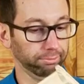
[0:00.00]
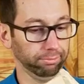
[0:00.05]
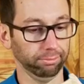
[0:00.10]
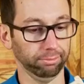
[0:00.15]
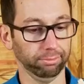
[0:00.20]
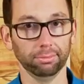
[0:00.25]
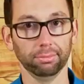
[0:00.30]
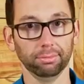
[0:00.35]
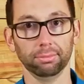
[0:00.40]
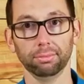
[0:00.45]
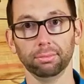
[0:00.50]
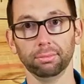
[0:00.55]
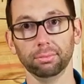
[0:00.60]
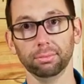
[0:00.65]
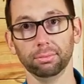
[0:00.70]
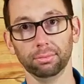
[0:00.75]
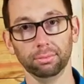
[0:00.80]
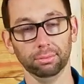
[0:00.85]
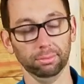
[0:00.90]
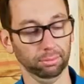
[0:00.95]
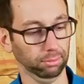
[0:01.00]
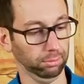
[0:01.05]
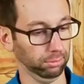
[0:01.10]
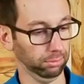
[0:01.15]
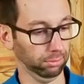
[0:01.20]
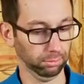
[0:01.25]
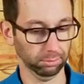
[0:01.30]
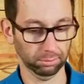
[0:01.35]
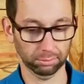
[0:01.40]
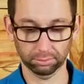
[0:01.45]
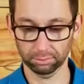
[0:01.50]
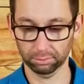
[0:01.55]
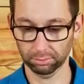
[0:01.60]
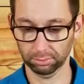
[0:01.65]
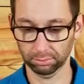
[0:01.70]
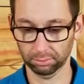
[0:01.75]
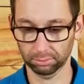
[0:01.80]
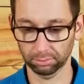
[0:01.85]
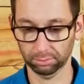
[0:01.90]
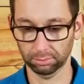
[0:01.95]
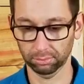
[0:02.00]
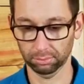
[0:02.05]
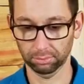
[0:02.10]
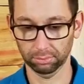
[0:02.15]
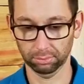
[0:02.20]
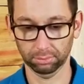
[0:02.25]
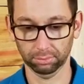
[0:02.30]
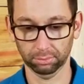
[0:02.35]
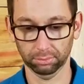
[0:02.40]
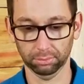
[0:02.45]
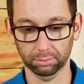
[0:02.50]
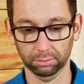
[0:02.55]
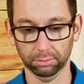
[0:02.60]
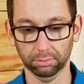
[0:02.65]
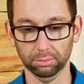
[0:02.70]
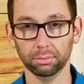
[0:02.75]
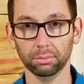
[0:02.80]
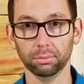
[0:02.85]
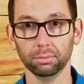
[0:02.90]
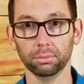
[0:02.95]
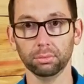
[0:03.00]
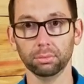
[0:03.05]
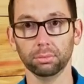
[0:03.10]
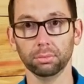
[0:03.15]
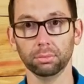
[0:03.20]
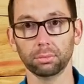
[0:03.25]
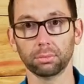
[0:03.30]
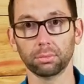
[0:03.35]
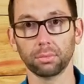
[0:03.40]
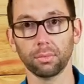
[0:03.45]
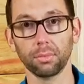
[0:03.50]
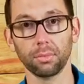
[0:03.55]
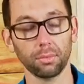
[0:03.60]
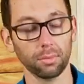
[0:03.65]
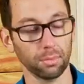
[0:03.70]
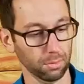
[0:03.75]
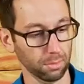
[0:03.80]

Nothing is said.